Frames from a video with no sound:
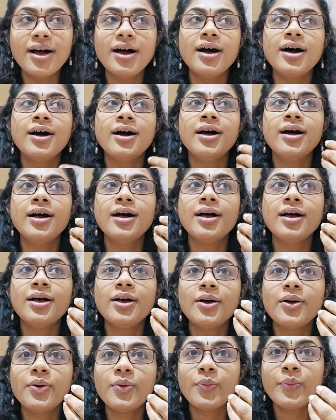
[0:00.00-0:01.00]

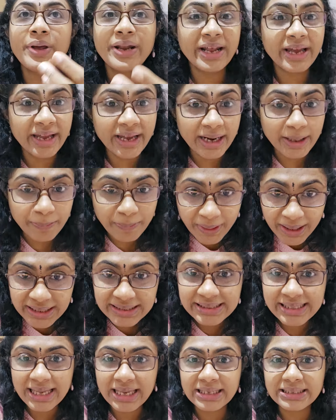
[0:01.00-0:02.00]
When I had
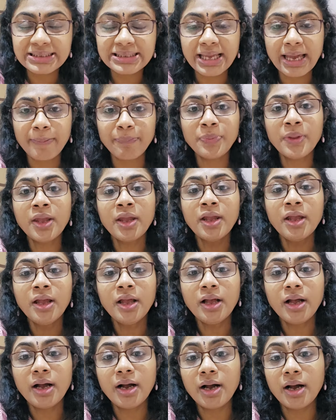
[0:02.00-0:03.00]
passed the exam,
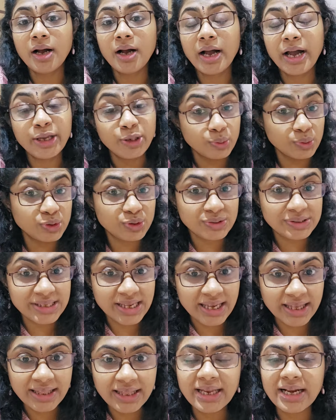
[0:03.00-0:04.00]
I used to
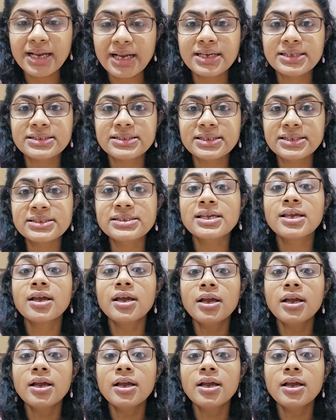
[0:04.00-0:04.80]
say in the classes,